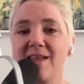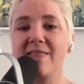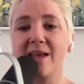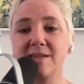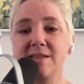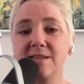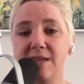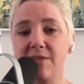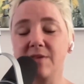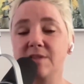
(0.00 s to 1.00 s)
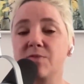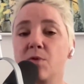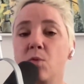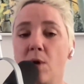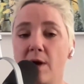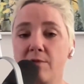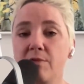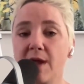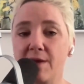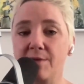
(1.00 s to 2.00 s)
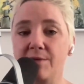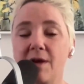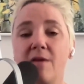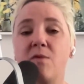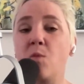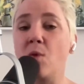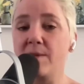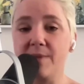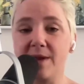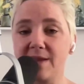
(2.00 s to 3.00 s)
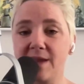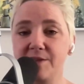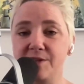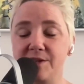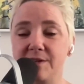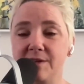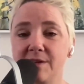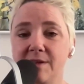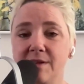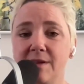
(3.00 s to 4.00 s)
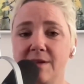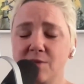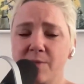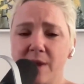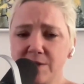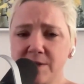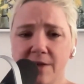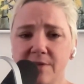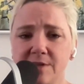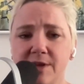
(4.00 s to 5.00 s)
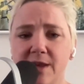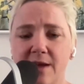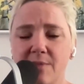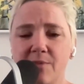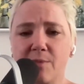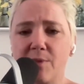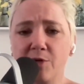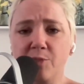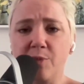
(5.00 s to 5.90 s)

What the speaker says: That's the savings for one round of one medication. So imagine how this could add up for multiple